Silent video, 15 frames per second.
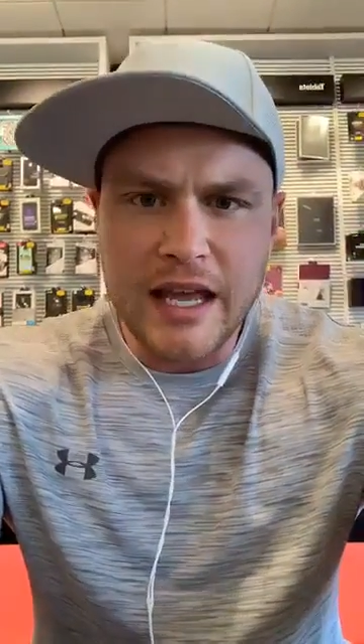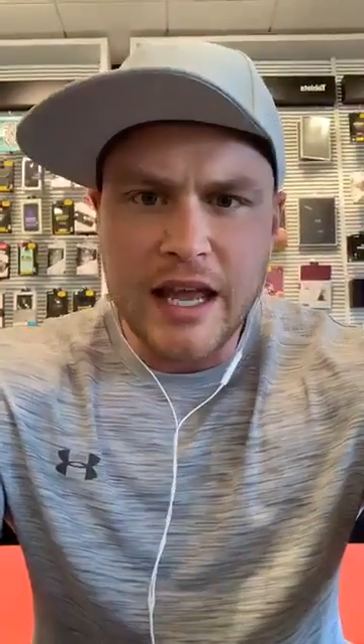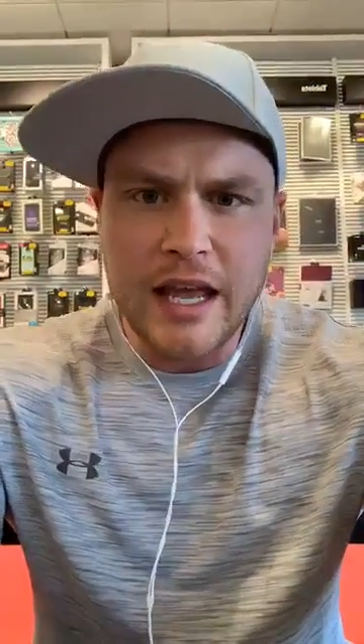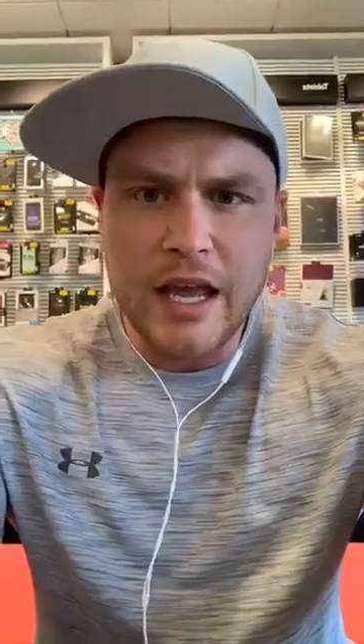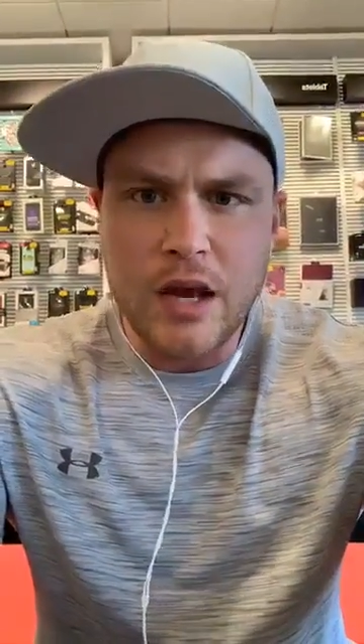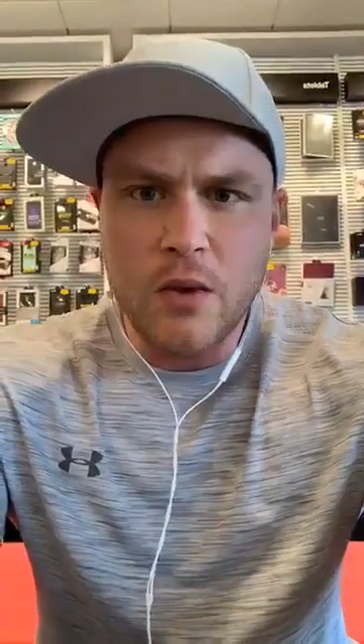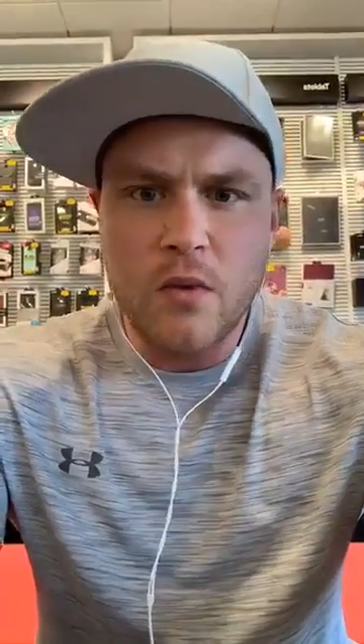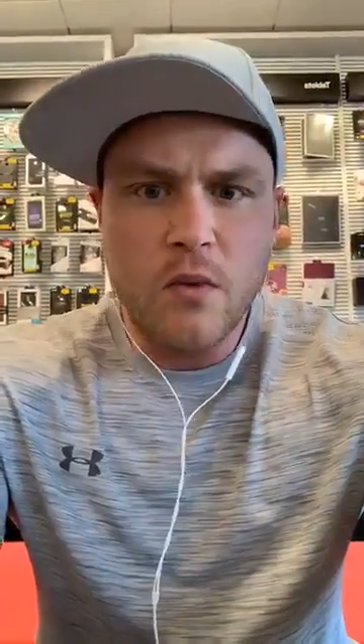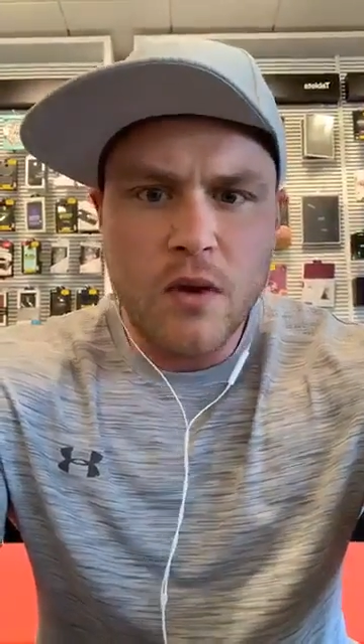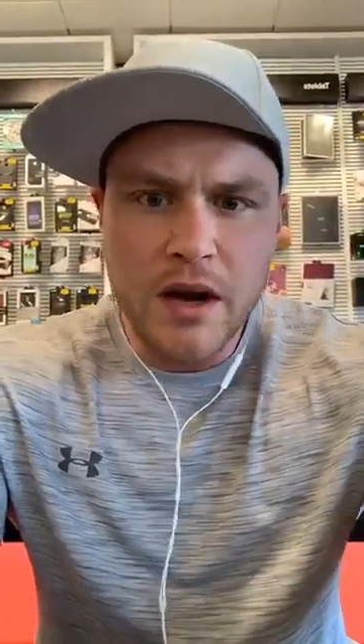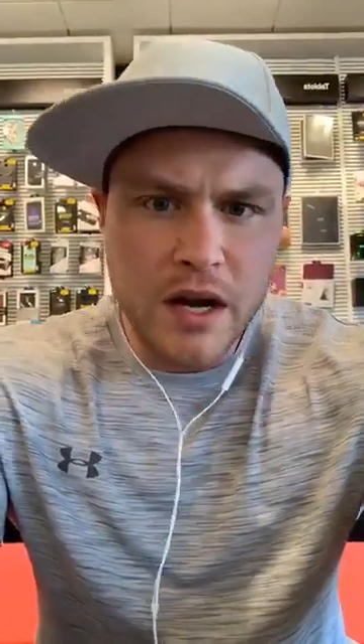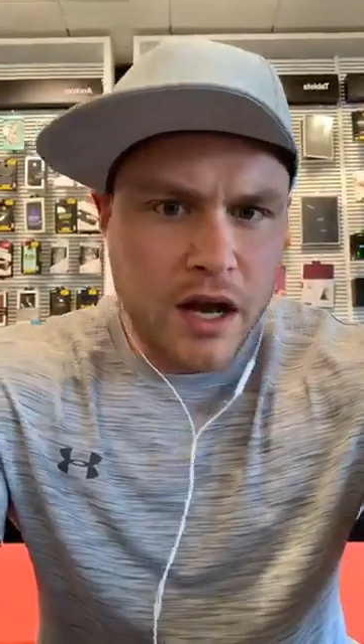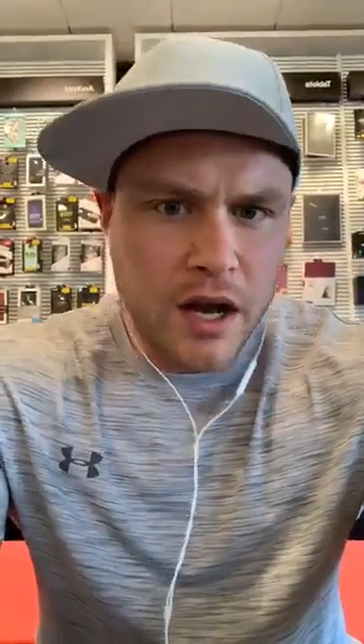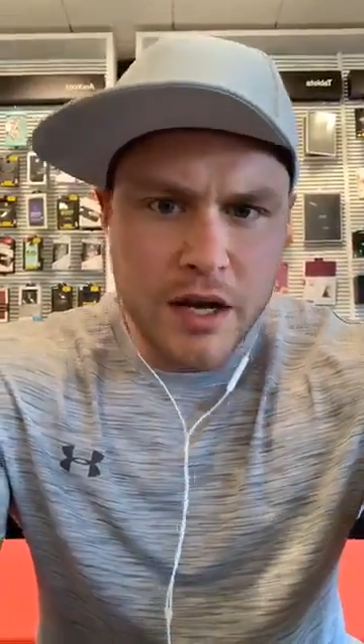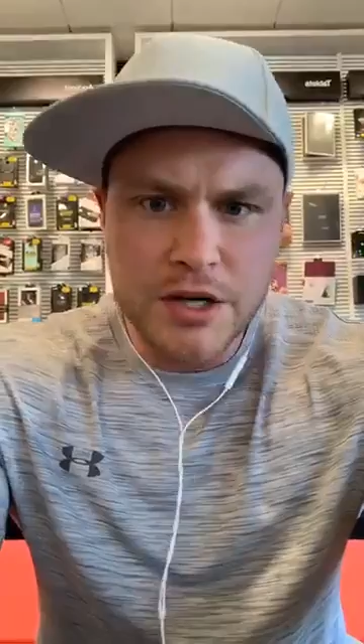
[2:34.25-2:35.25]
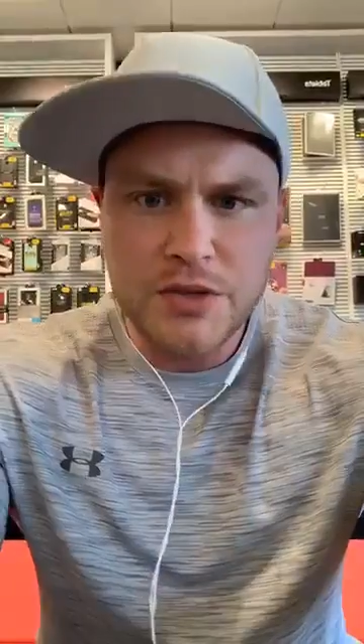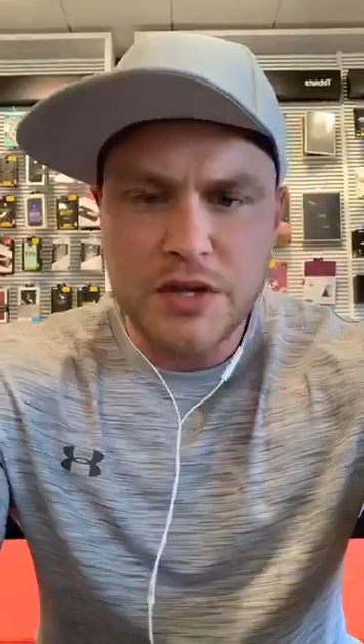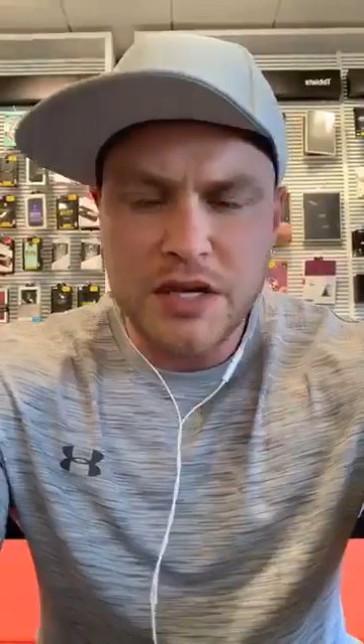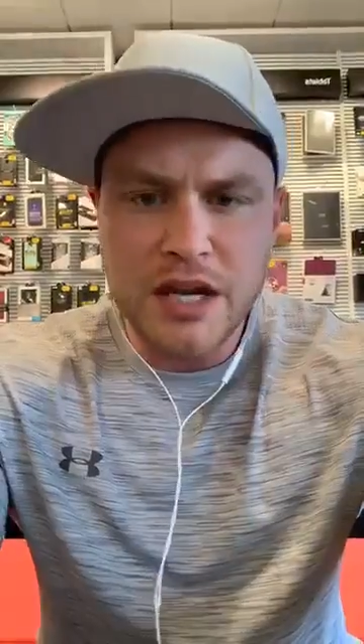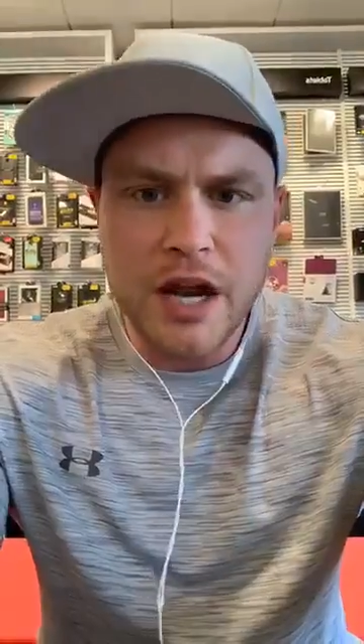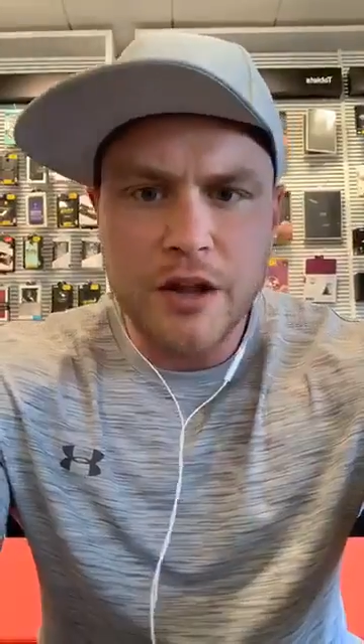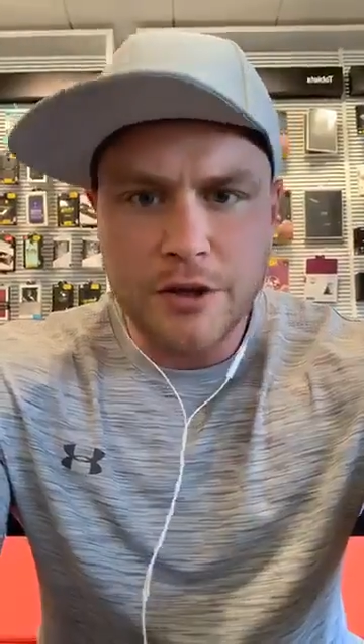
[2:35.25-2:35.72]
a
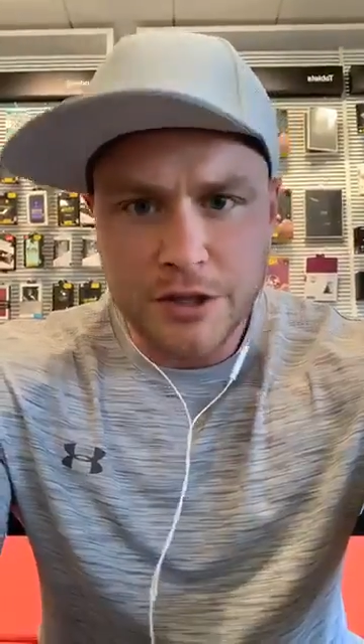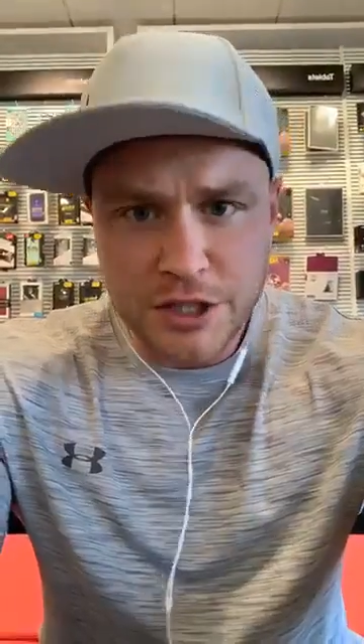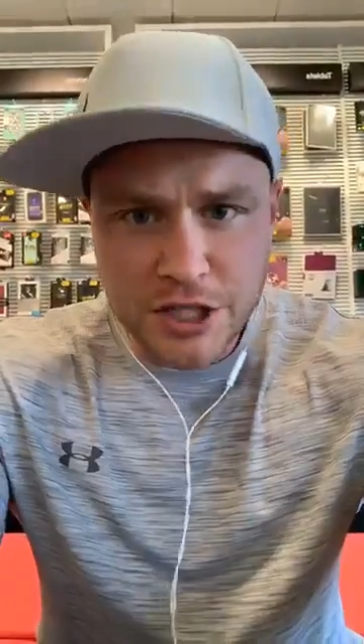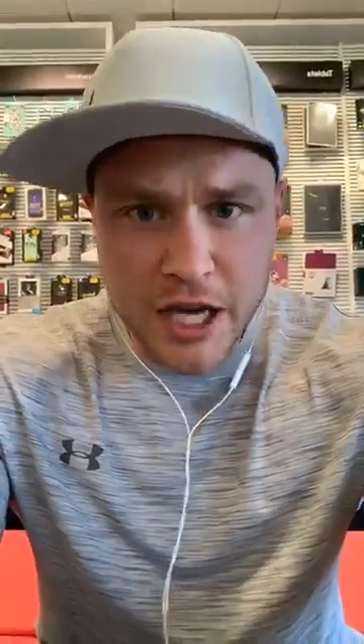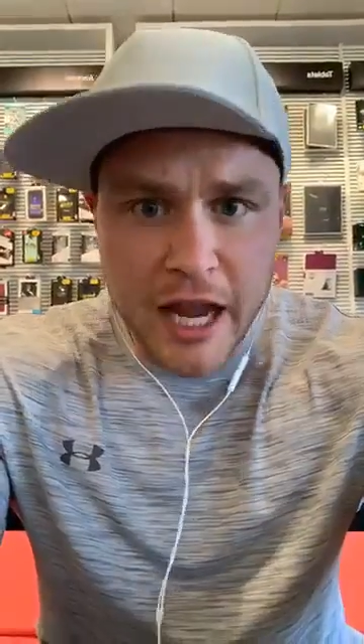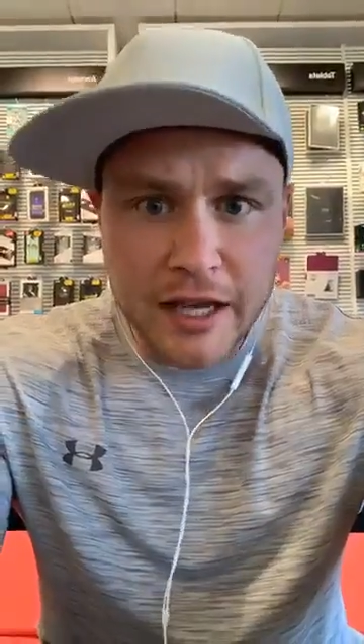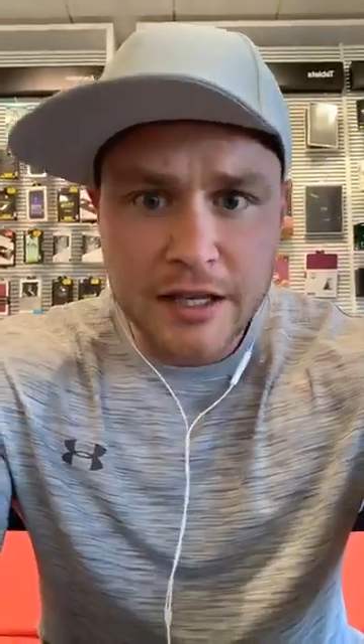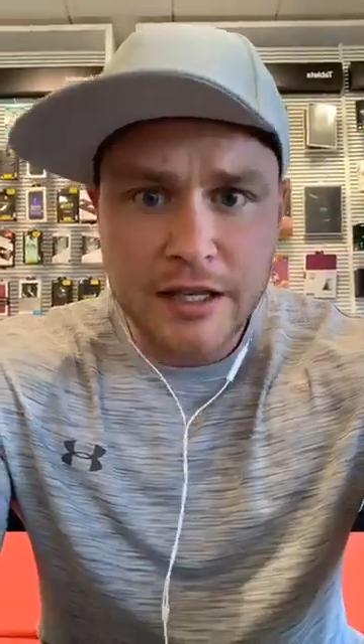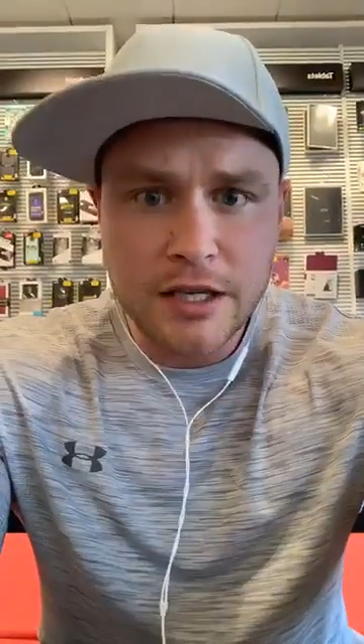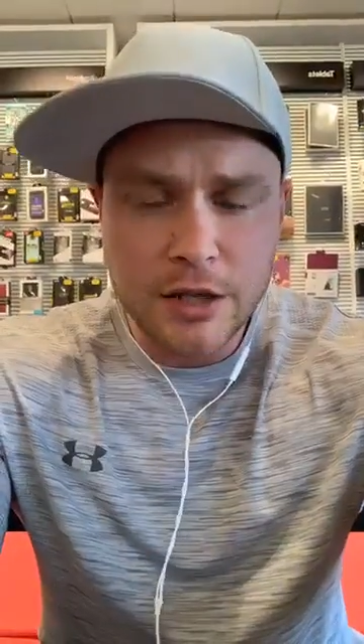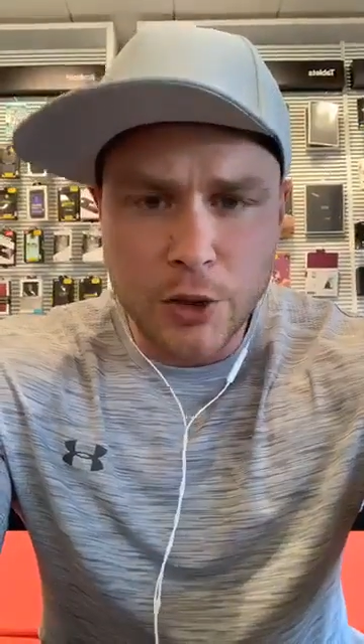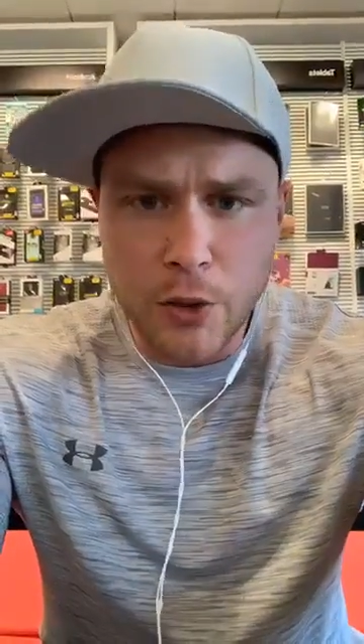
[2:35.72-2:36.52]
$100 check